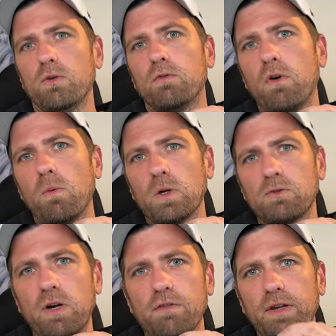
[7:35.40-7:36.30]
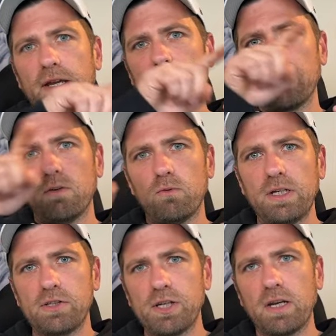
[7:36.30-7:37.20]
forward traffic
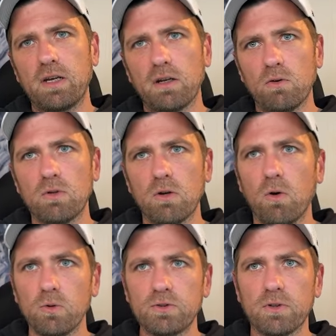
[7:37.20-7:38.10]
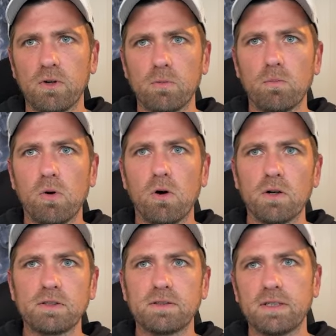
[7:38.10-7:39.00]
reaching localhost on
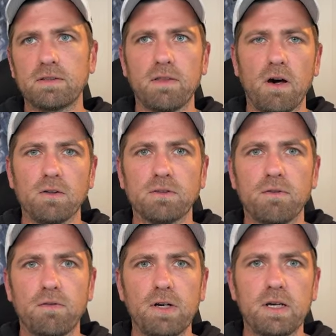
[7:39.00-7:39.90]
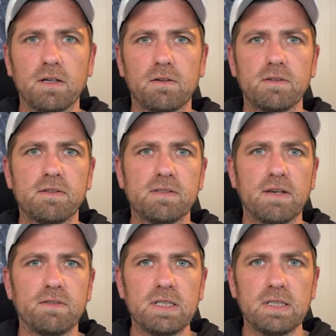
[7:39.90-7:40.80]
port
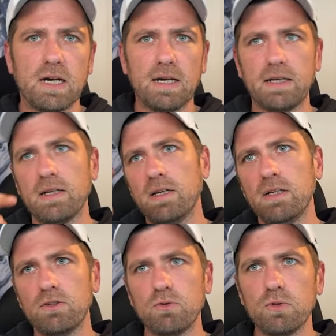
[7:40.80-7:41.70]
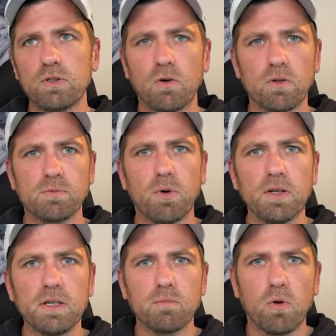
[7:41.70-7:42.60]
6379 to the
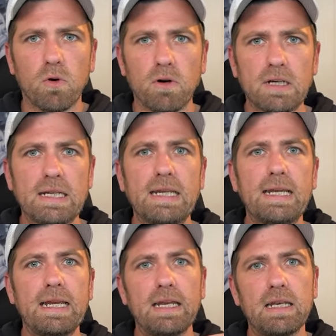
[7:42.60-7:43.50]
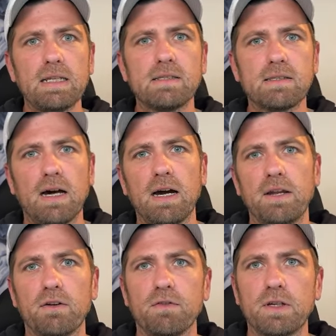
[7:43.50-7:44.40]
corresponding port
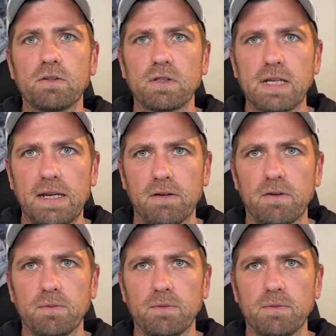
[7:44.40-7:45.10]
inside of the container.